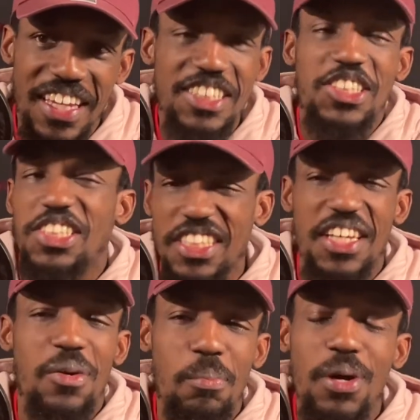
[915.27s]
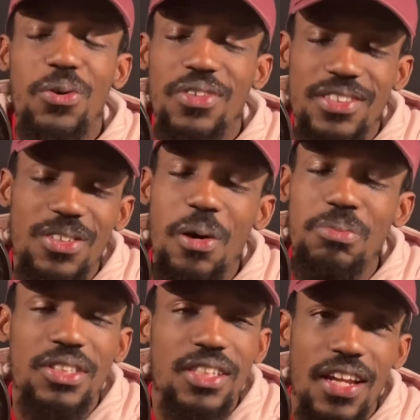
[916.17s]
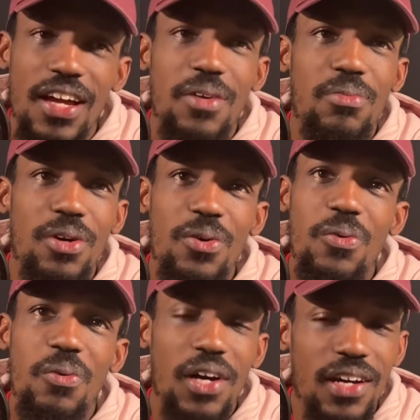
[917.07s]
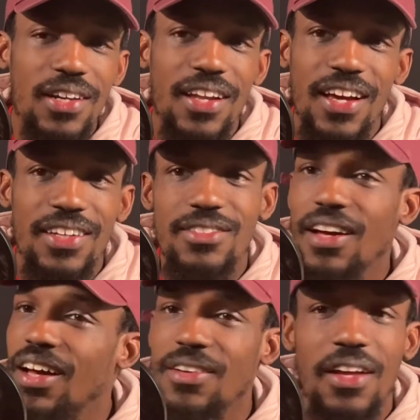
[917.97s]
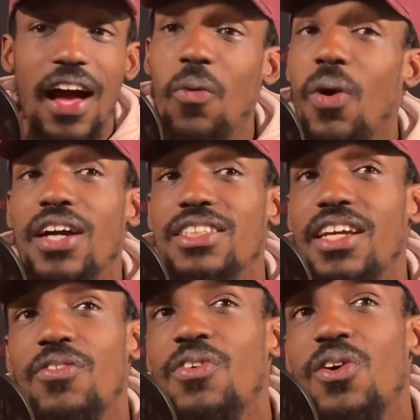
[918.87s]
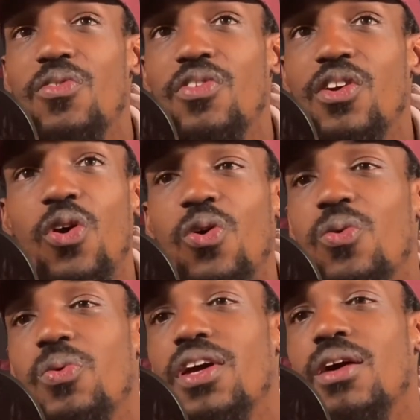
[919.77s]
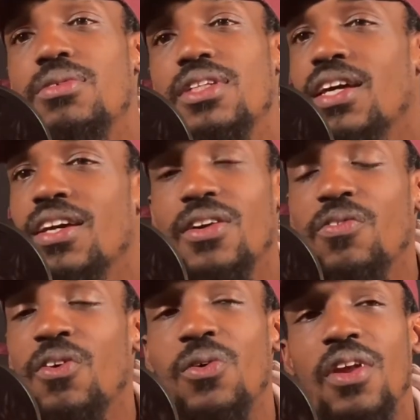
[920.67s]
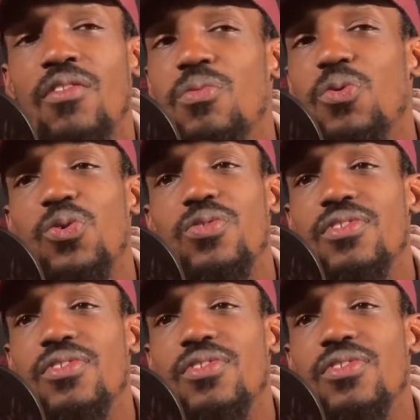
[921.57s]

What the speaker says: It's just in the building. So I'm just like, bro, what? Like, I watched that phone for the whole week I was there. The phone never moved.